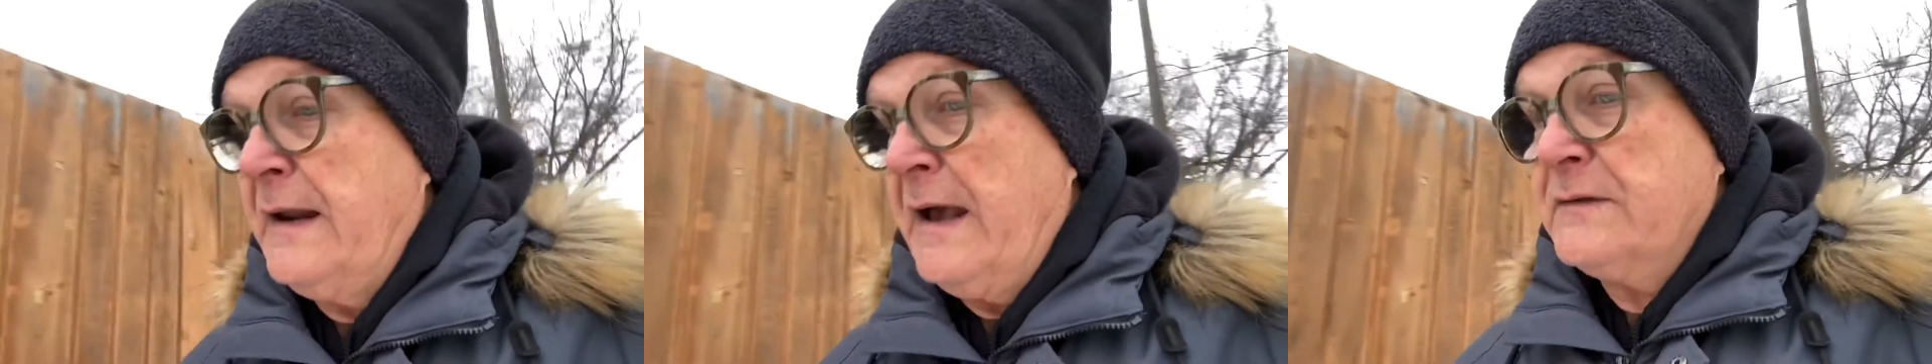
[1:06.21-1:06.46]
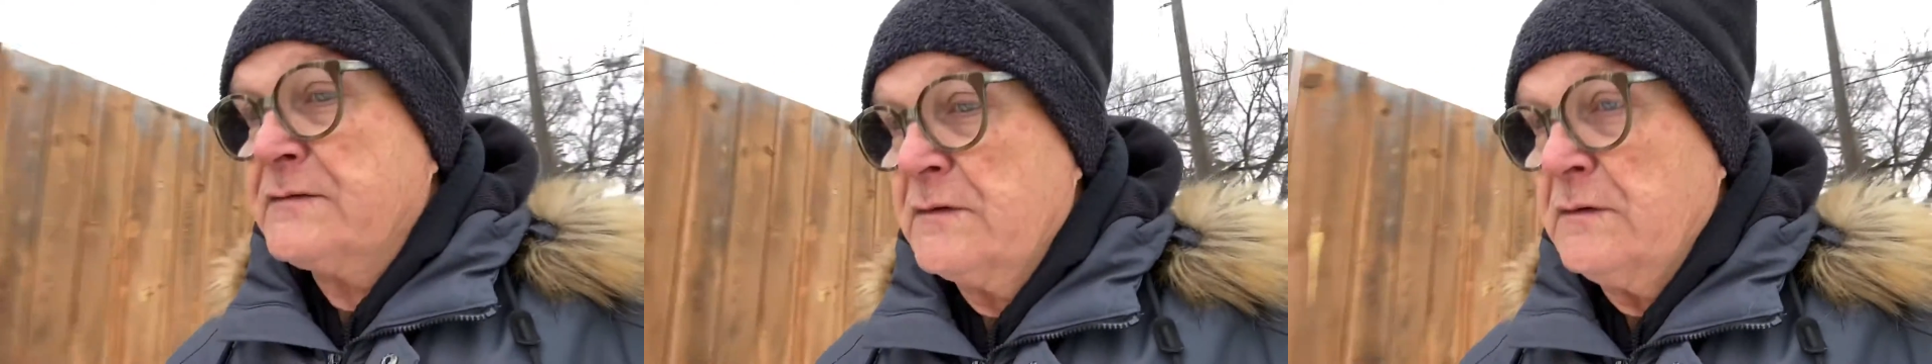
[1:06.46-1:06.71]

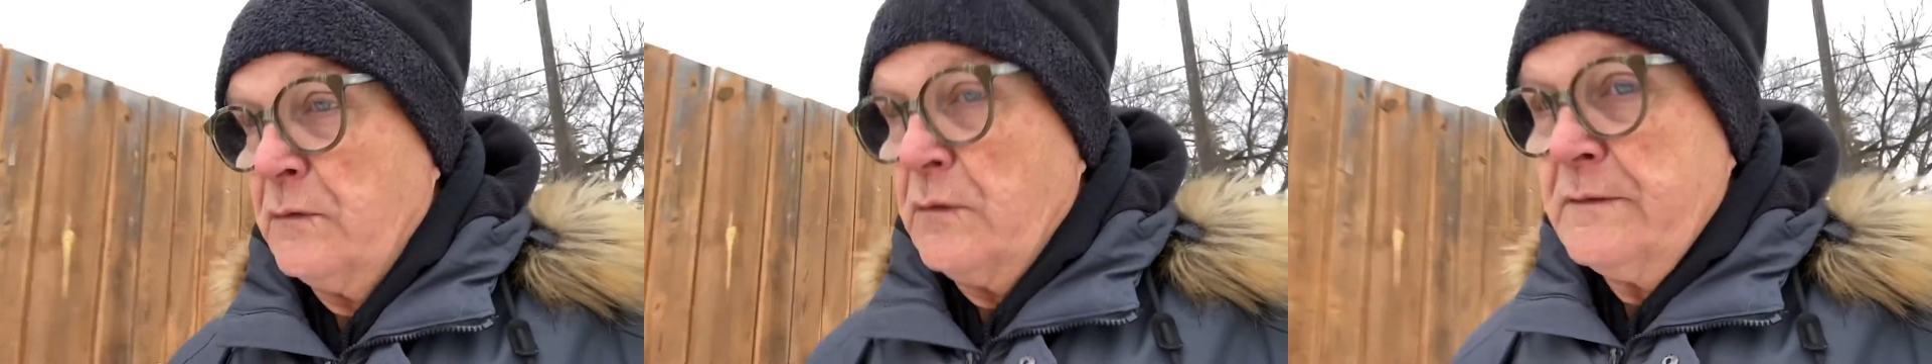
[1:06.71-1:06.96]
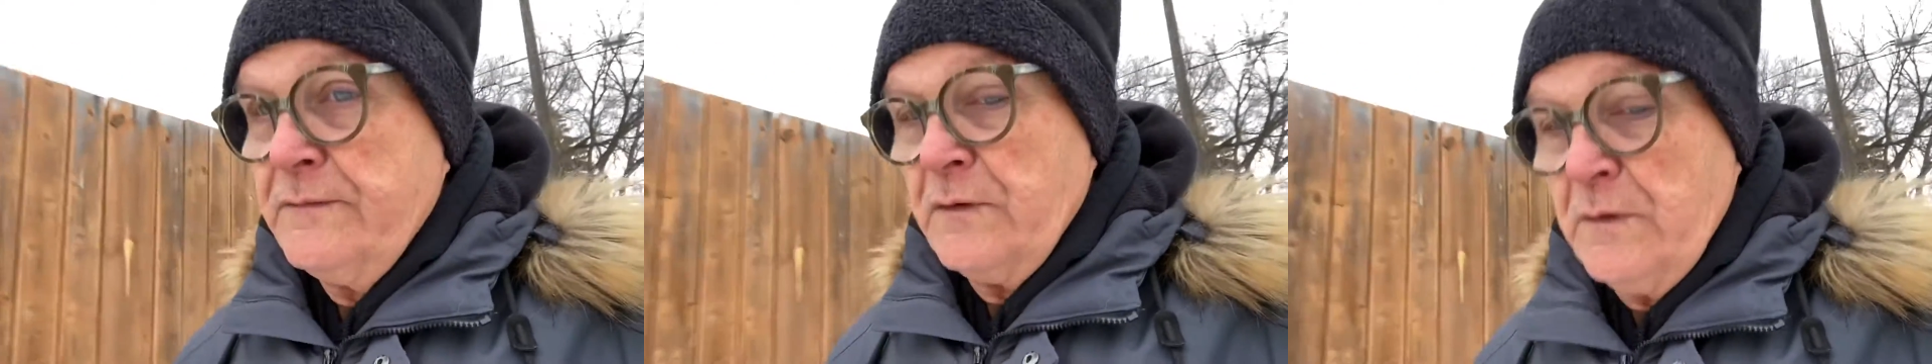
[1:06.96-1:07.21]
ask the
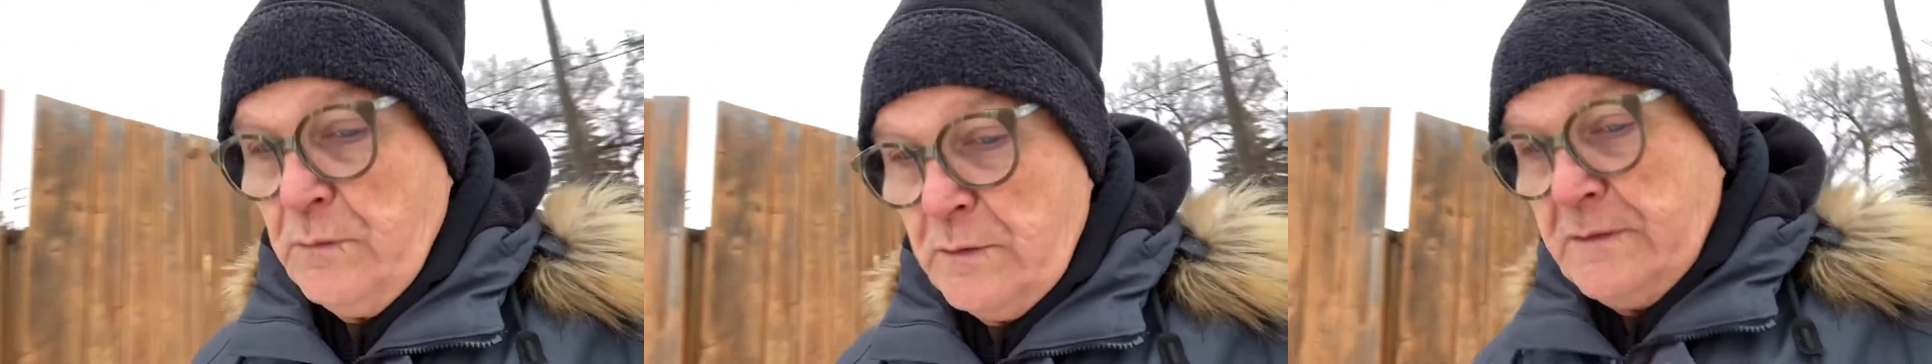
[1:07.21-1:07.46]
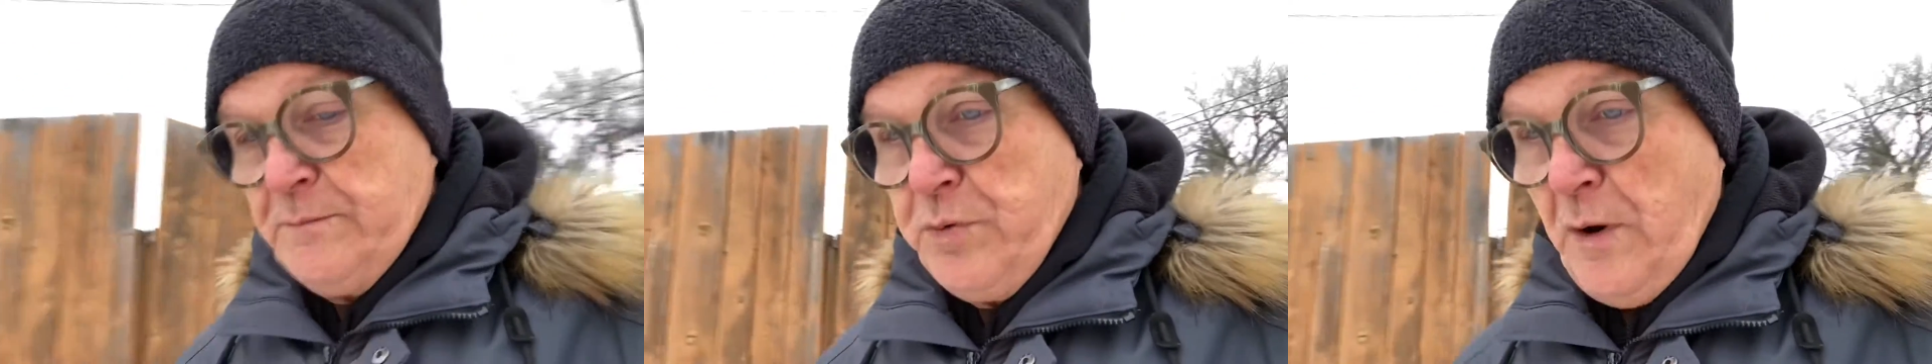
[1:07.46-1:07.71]
Lord for a
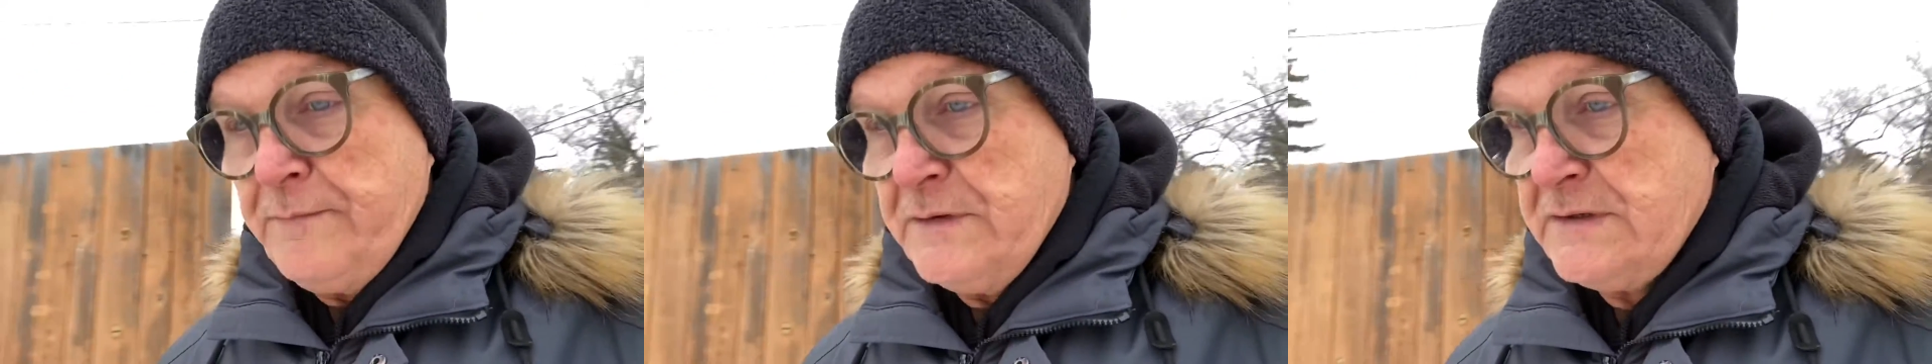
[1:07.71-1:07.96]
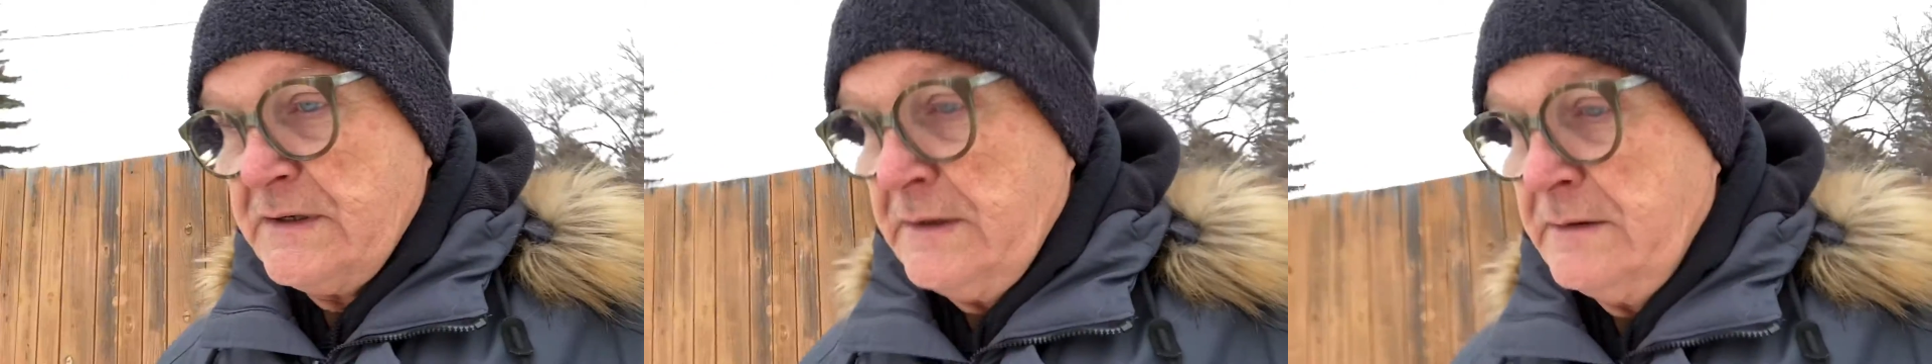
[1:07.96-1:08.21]
word of
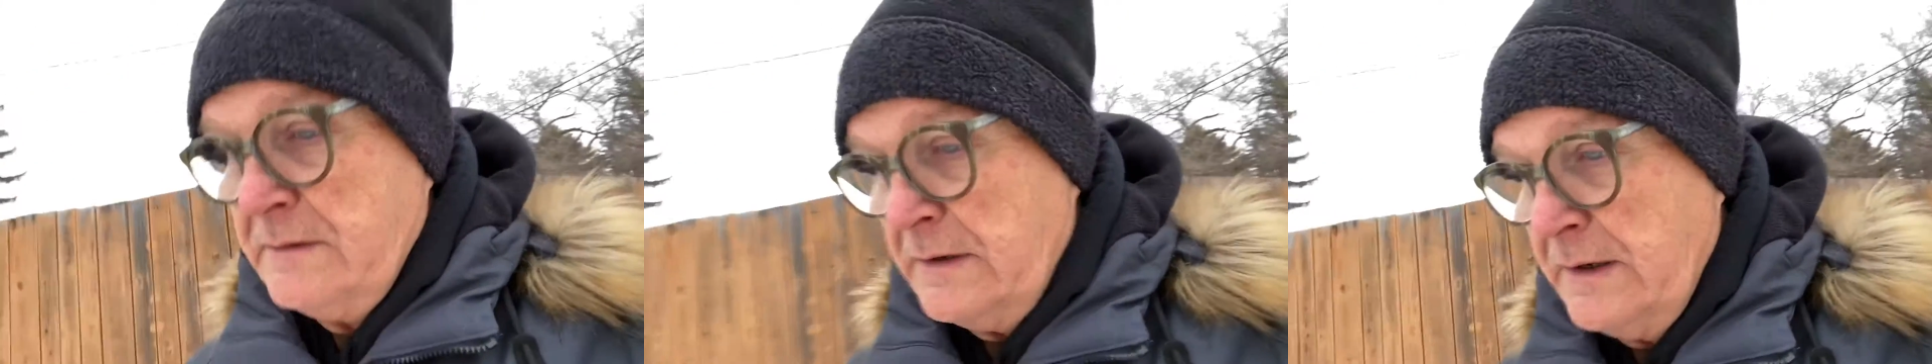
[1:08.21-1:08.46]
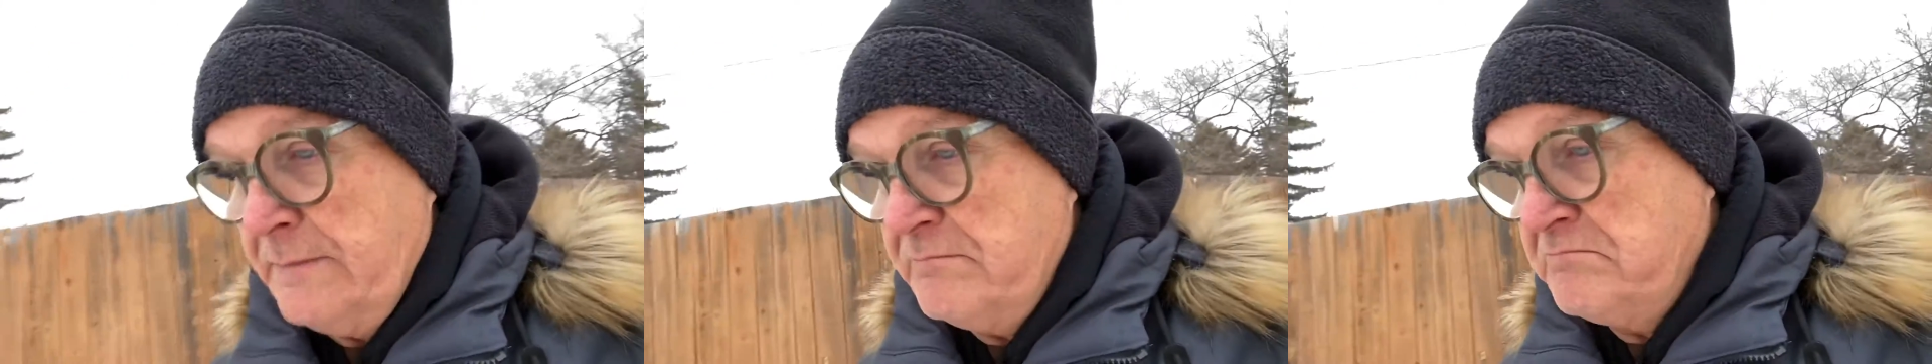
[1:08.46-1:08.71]
prophecy,
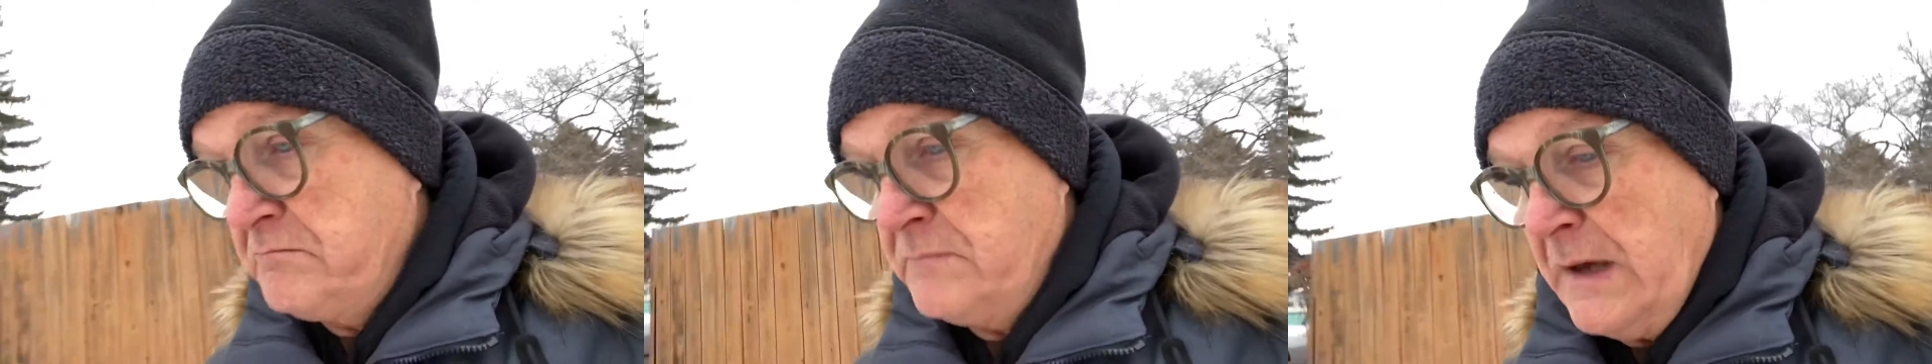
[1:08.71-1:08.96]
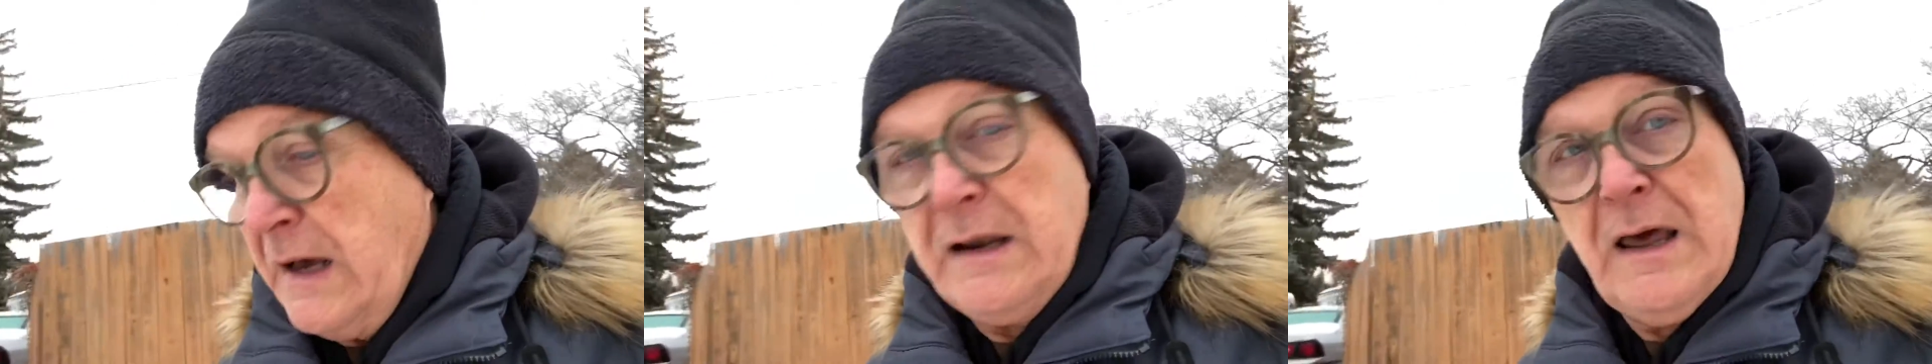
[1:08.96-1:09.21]

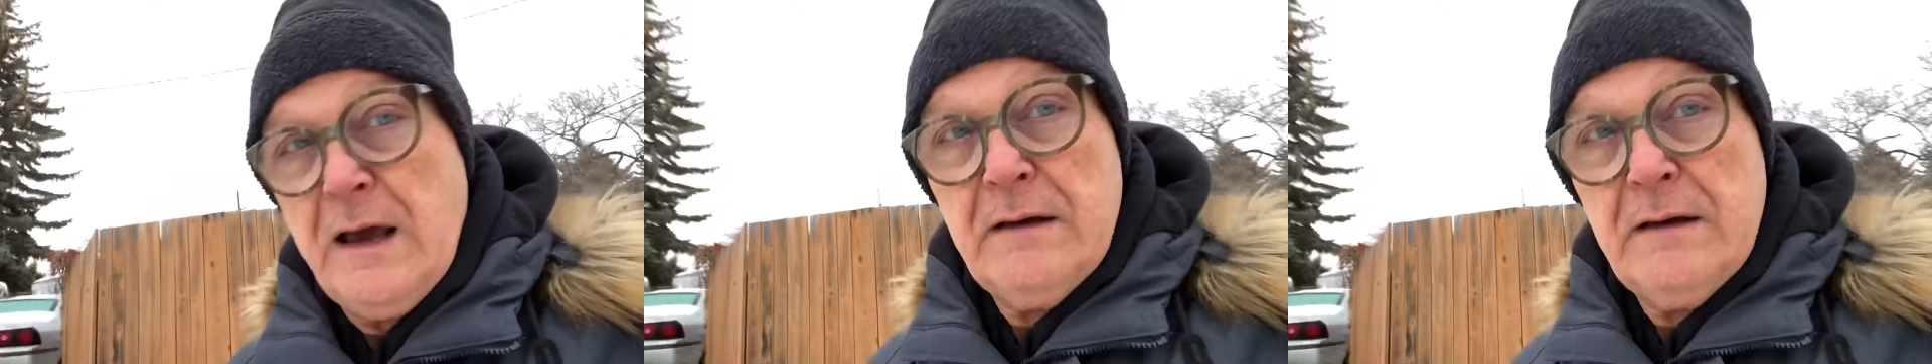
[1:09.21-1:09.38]
a la